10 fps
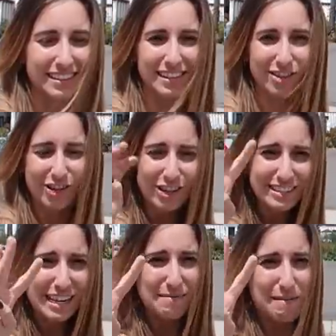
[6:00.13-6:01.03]
the
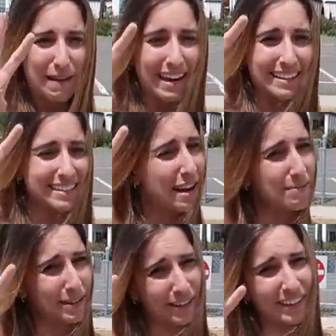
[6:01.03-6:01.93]
third day my back has not
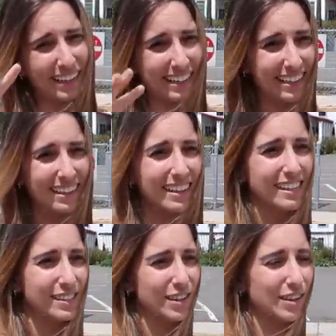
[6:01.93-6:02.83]
been hurting.
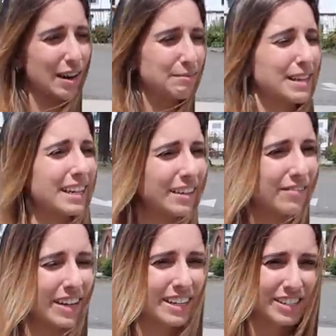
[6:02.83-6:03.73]
So I'm taking
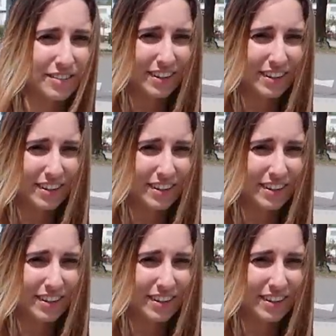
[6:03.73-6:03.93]
advantage of